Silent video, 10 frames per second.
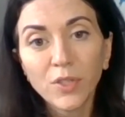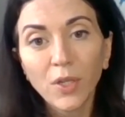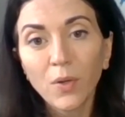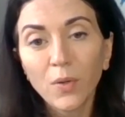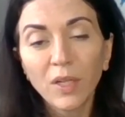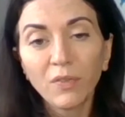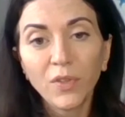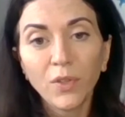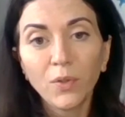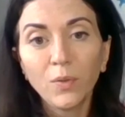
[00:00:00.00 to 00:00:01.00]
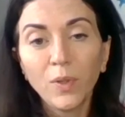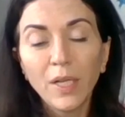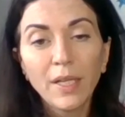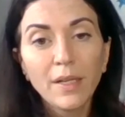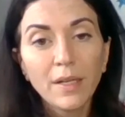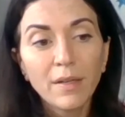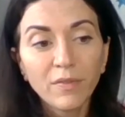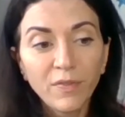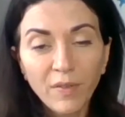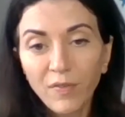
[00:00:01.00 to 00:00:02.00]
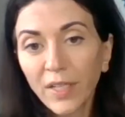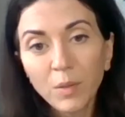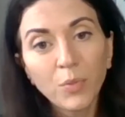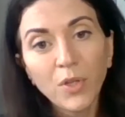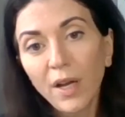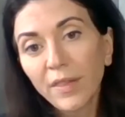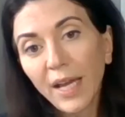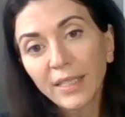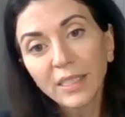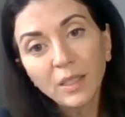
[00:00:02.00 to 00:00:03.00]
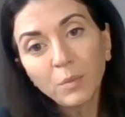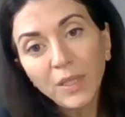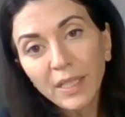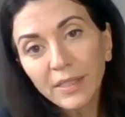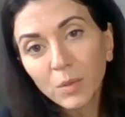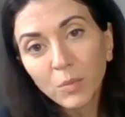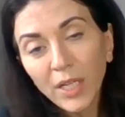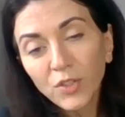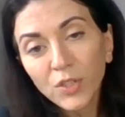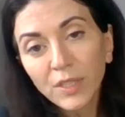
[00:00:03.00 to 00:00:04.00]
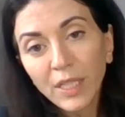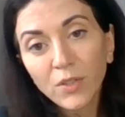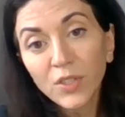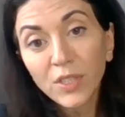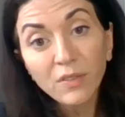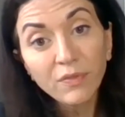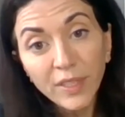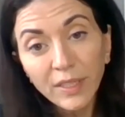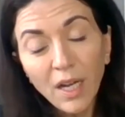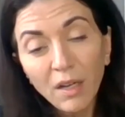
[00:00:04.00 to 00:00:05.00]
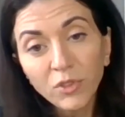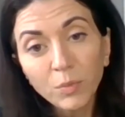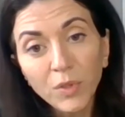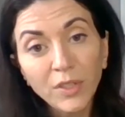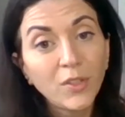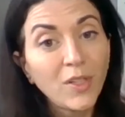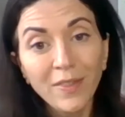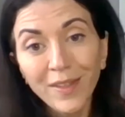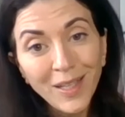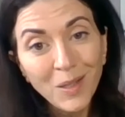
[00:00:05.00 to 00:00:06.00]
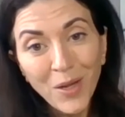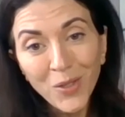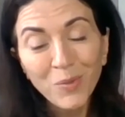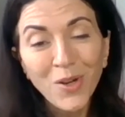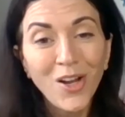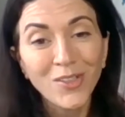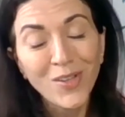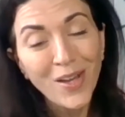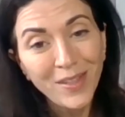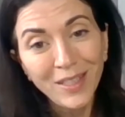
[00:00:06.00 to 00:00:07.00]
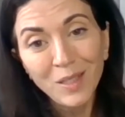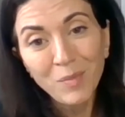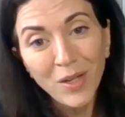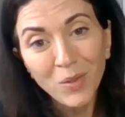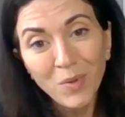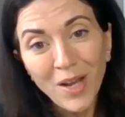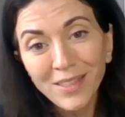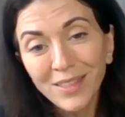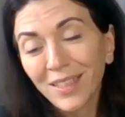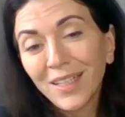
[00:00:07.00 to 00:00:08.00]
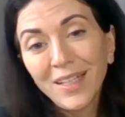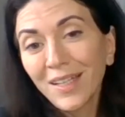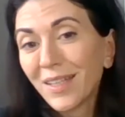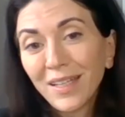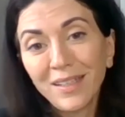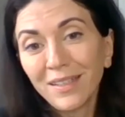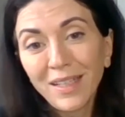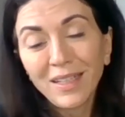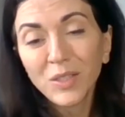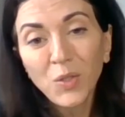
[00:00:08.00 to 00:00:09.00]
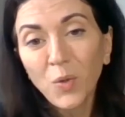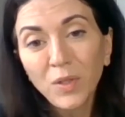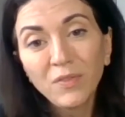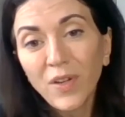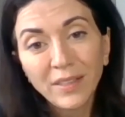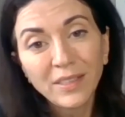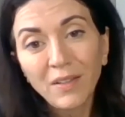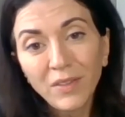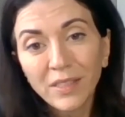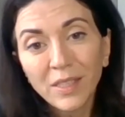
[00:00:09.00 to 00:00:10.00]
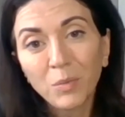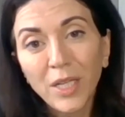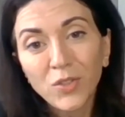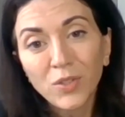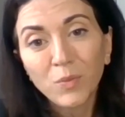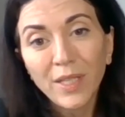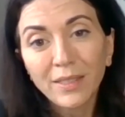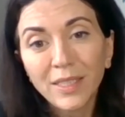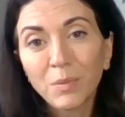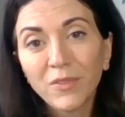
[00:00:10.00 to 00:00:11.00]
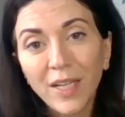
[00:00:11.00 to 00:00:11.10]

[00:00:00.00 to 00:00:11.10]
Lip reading: So if you find a bra that has a little bit less compression and you're still feeling comfortable and you're not thinking about your bra and you're not thinking about your breasts, then it's totally fine to have less compression with that type of